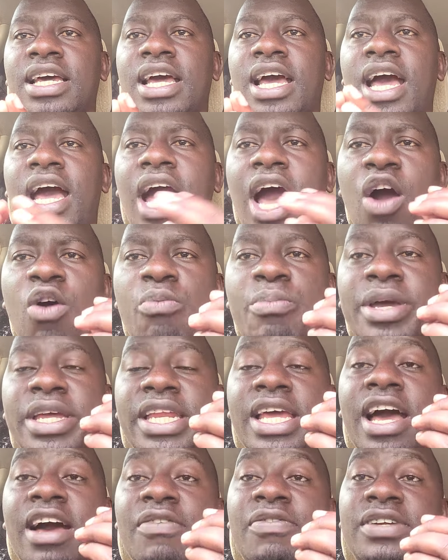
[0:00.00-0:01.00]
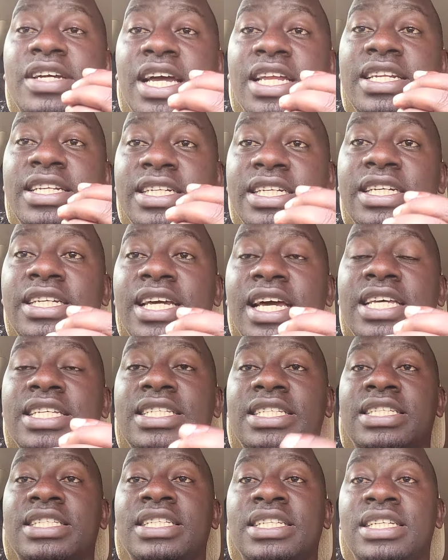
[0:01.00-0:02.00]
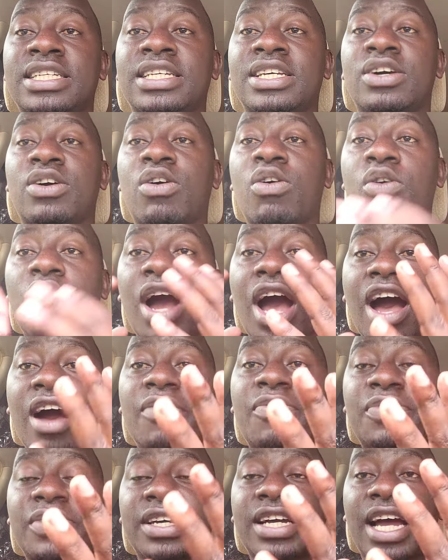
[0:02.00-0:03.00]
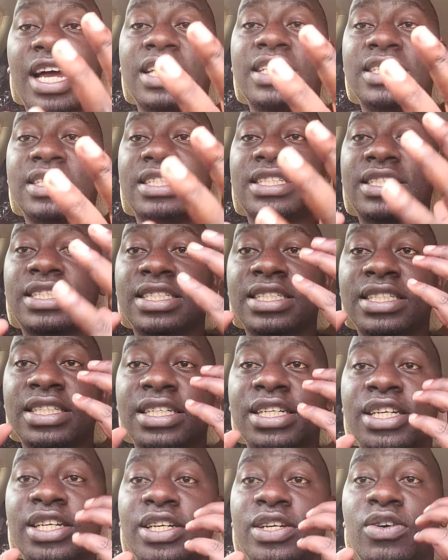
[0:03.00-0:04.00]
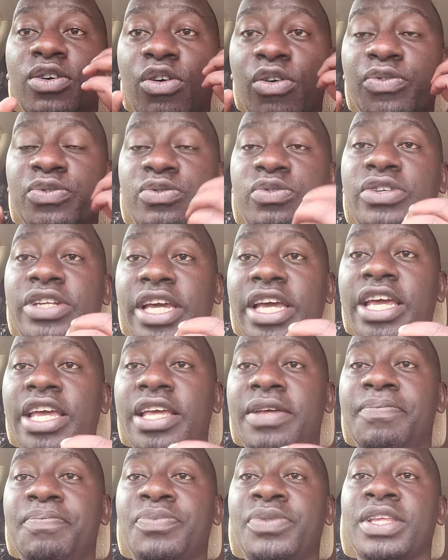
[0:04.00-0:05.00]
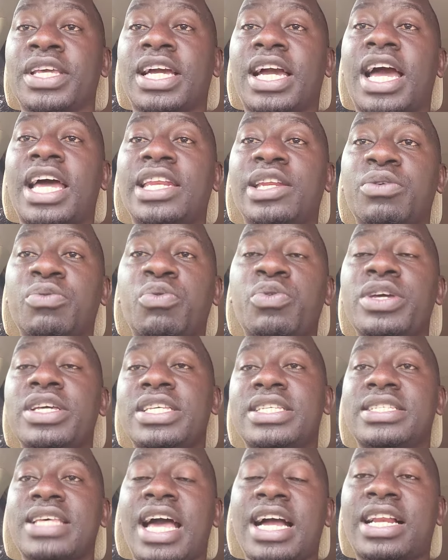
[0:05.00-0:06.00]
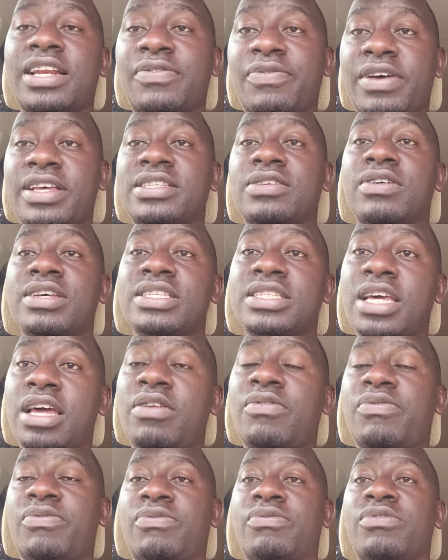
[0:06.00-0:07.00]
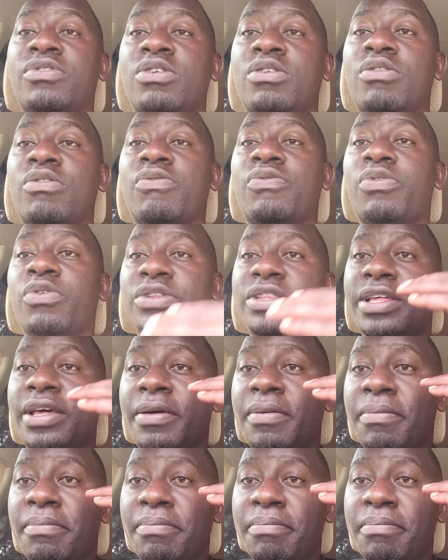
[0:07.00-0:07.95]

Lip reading: How many African leaders or Africans of today can we sacrifice ourselves for the